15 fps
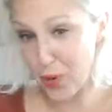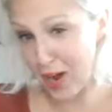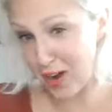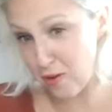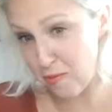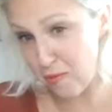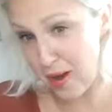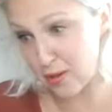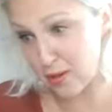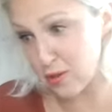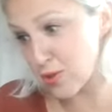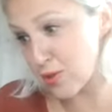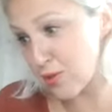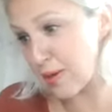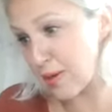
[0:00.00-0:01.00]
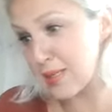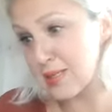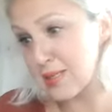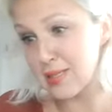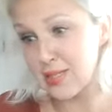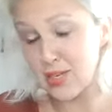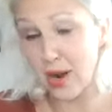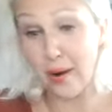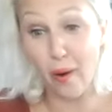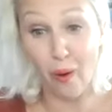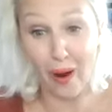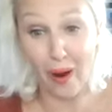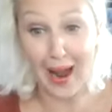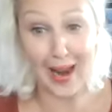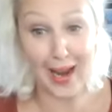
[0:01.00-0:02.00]
have boundaries and to
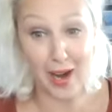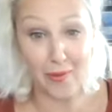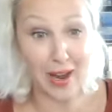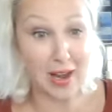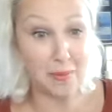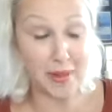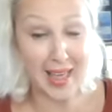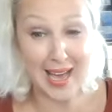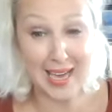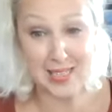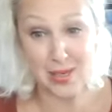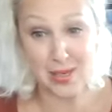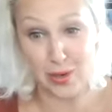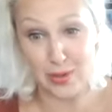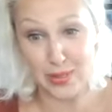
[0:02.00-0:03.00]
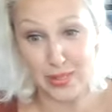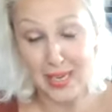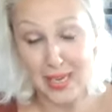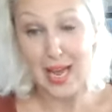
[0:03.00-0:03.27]
not hang around with assholes.